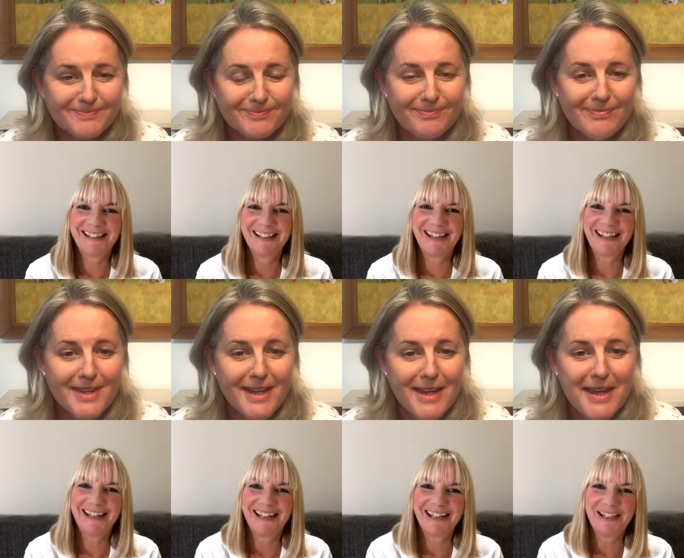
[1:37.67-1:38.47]
Speaker 1: certainly
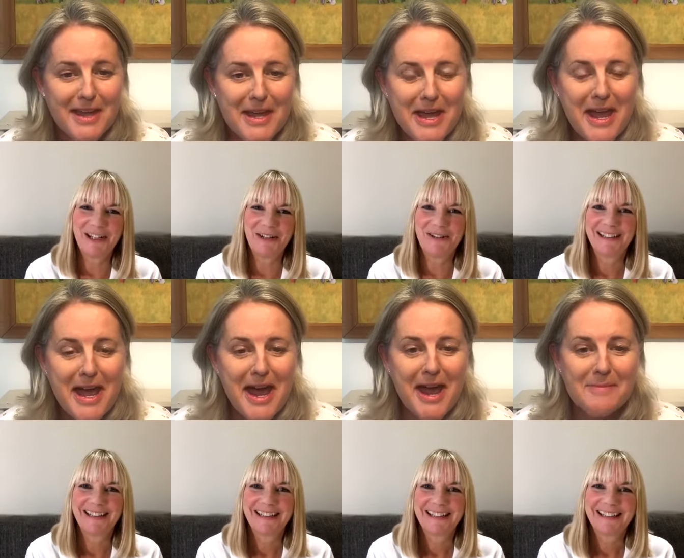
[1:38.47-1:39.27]
hear you.
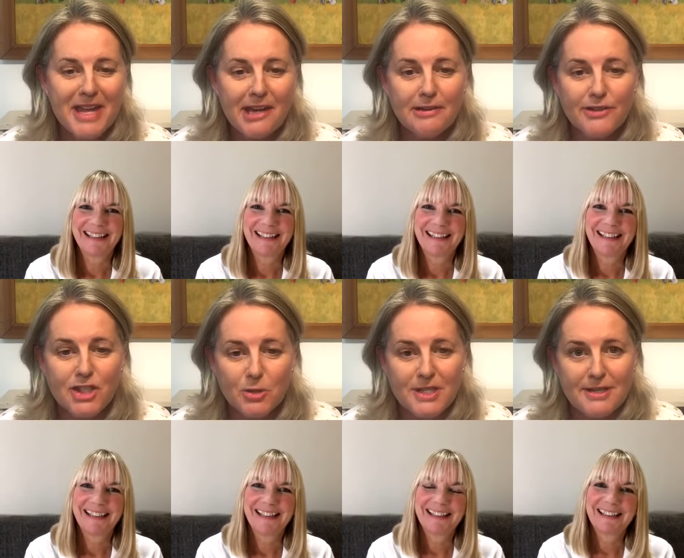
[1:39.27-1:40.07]
Um, here are the
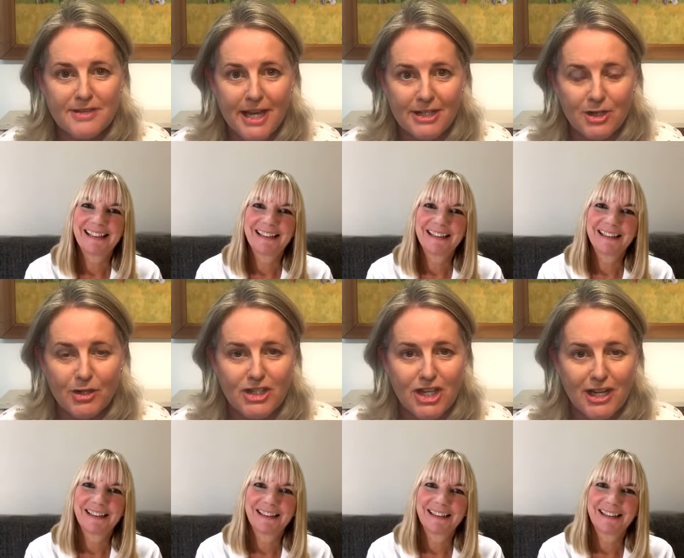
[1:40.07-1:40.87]
joys of
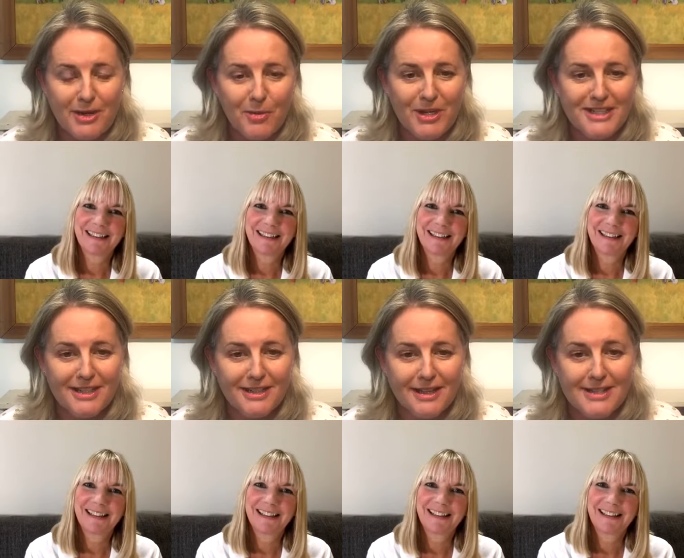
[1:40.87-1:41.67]
technology. We did
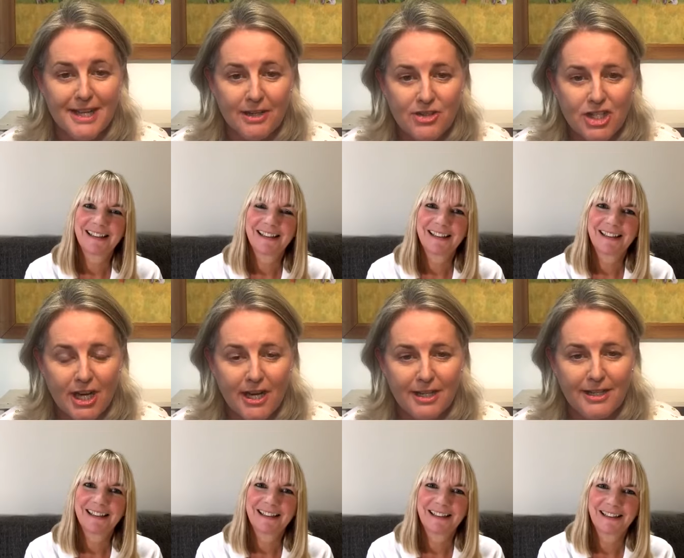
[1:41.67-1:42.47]
a, a sound
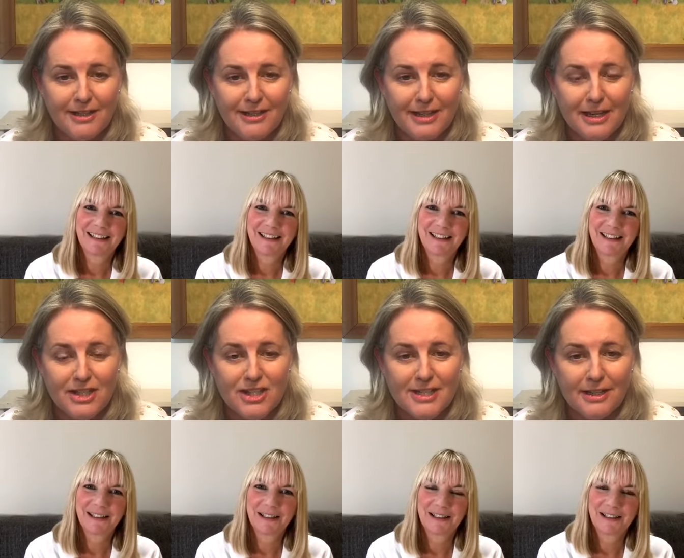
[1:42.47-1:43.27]
check uh,
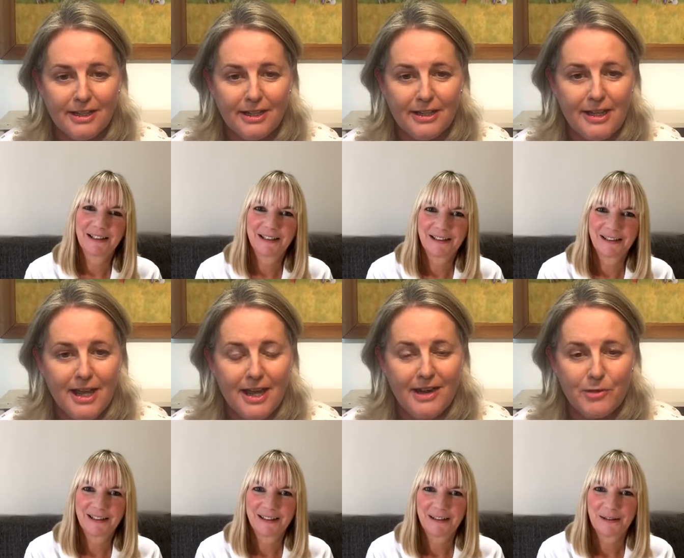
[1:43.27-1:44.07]
just earlier.
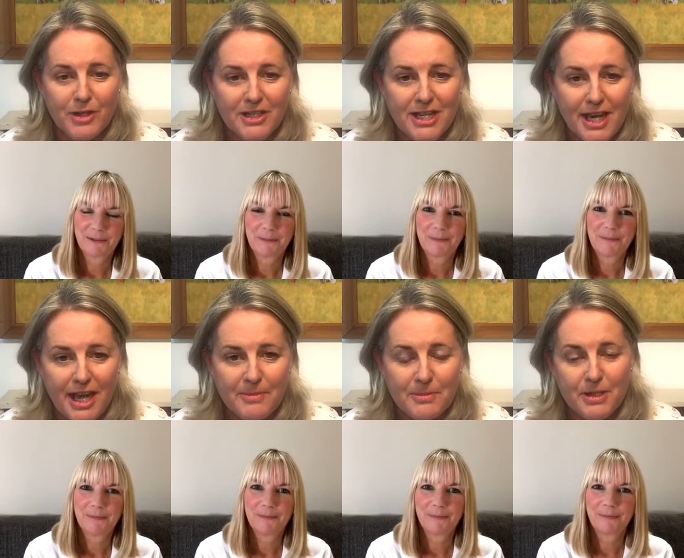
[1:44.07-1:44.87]
Everyone could hear
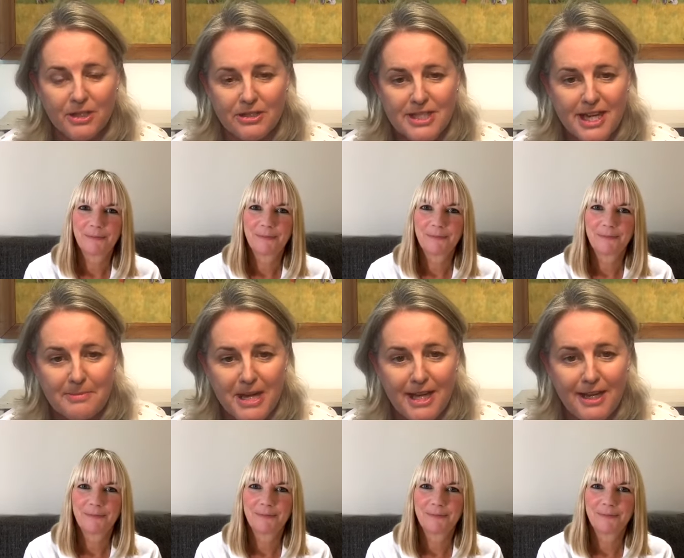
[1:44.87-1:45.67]
Emma, but couldn't hear
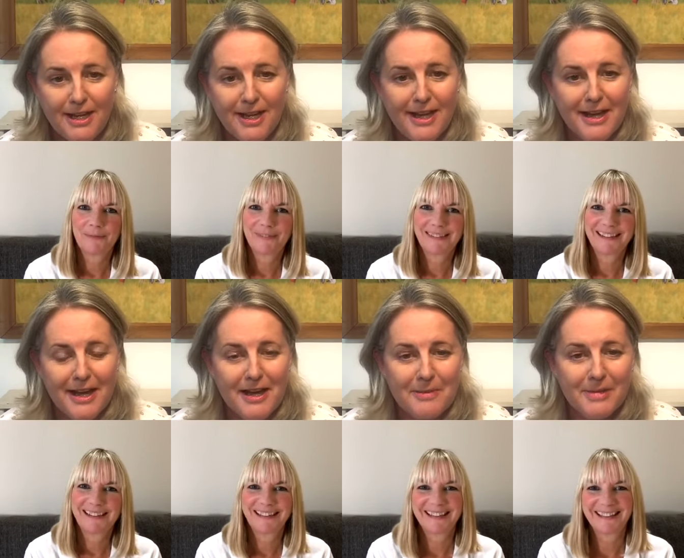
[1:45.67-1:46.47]
me.
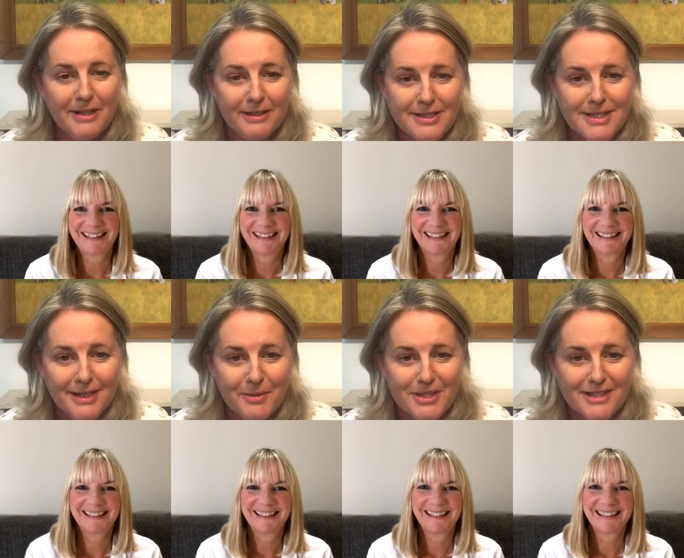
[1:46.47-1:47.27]
Um, last
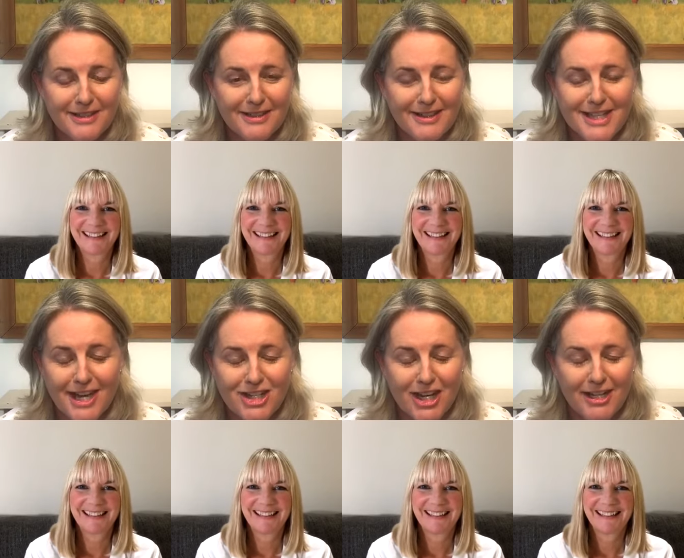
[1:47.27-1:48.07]
night we did a, a
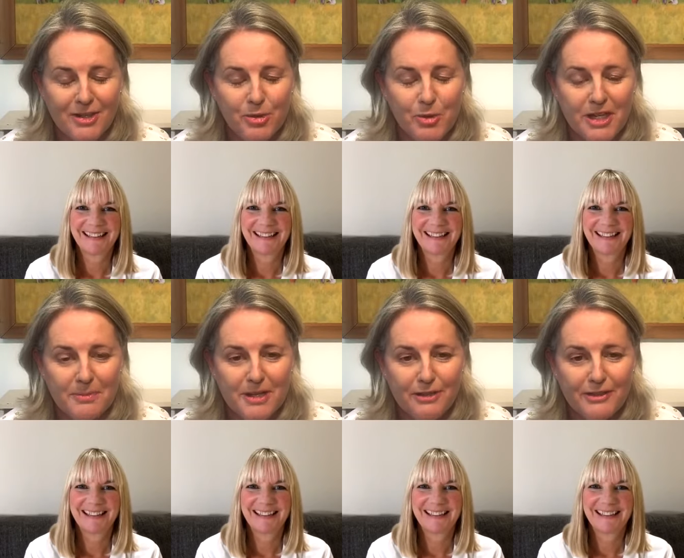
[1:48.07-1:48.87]
tech check and it all
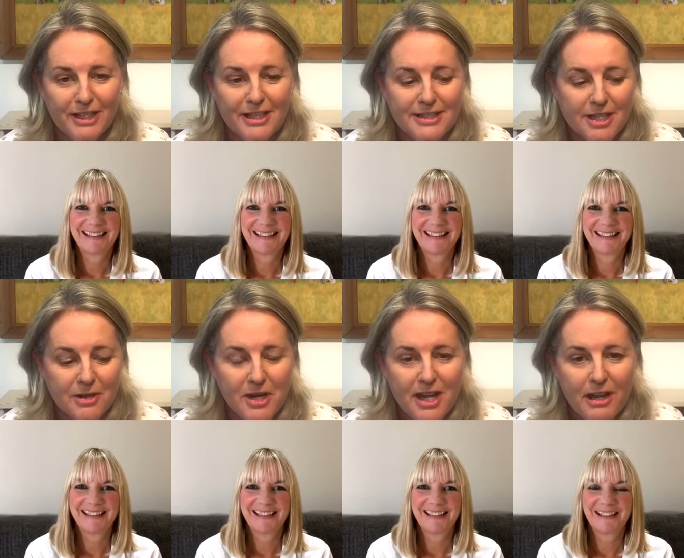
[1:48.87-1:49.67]
worked perfectly.
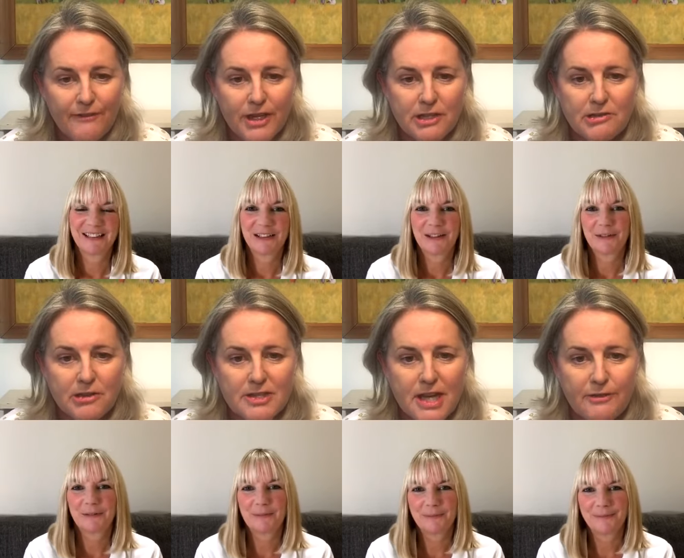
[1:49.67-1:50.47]
So fingers
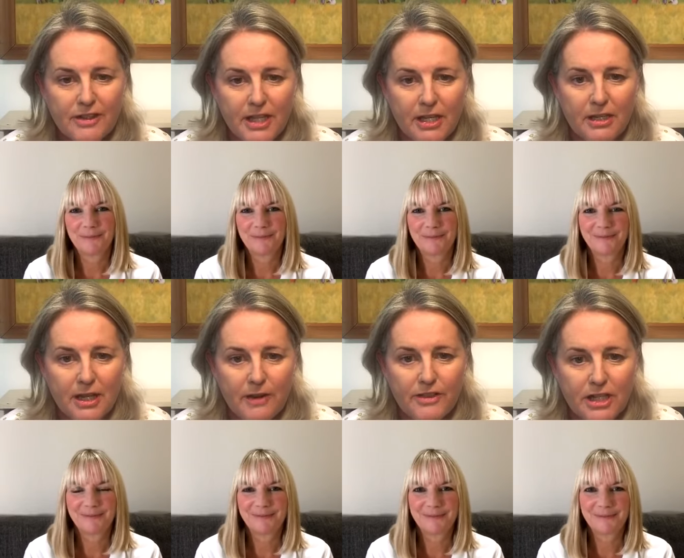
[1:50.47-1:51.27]
crossed, everything
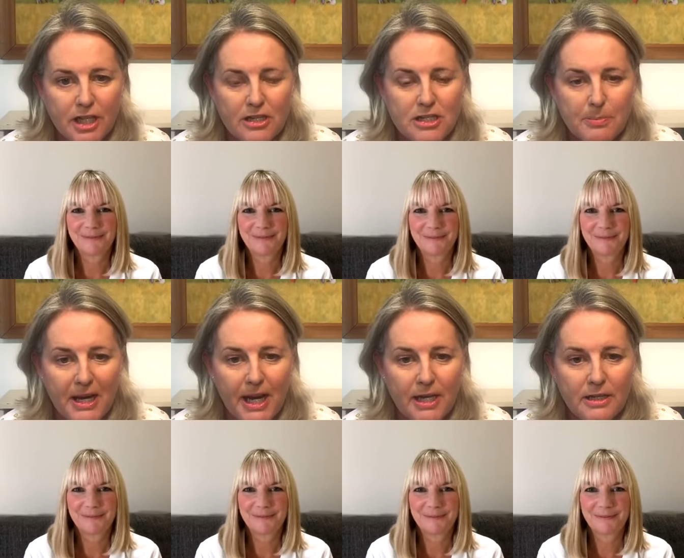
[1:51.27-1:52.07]
everything goes to
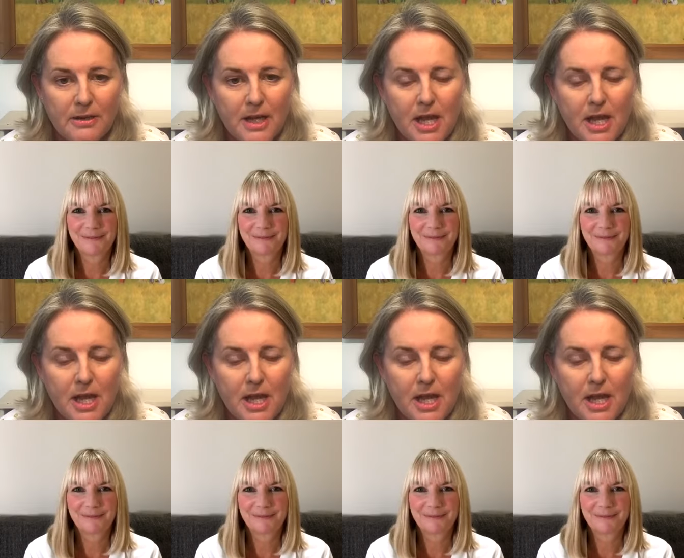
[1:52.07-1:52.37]
plan.